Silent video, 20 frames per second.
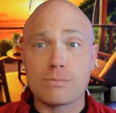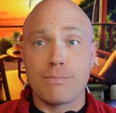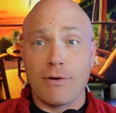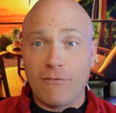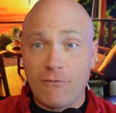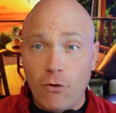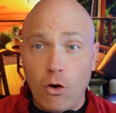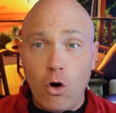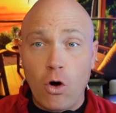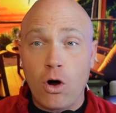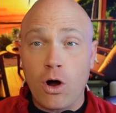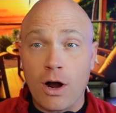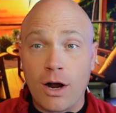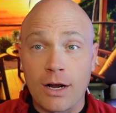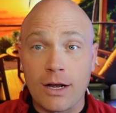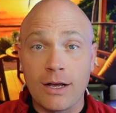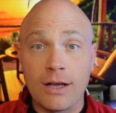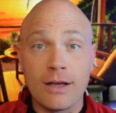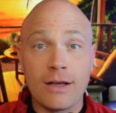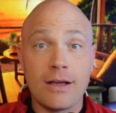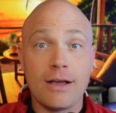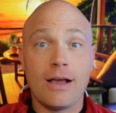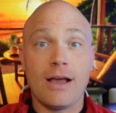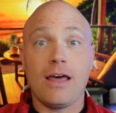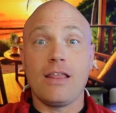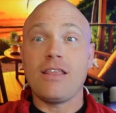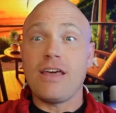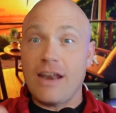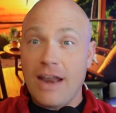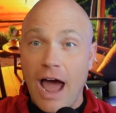before
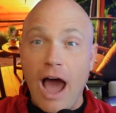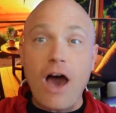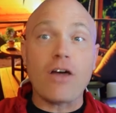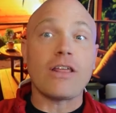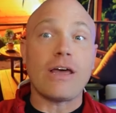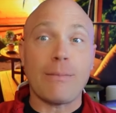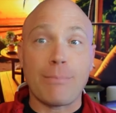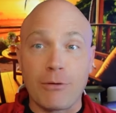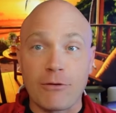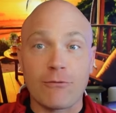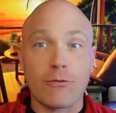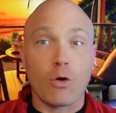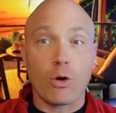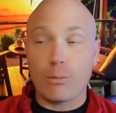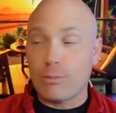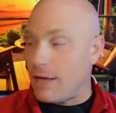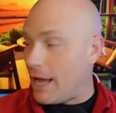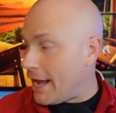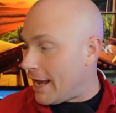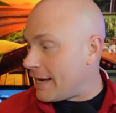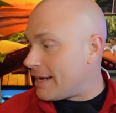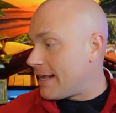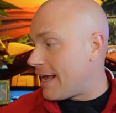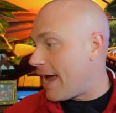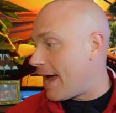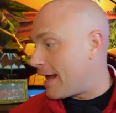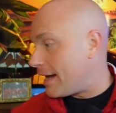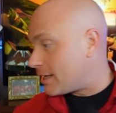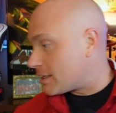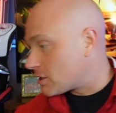and then how they performed at
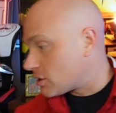Indiana.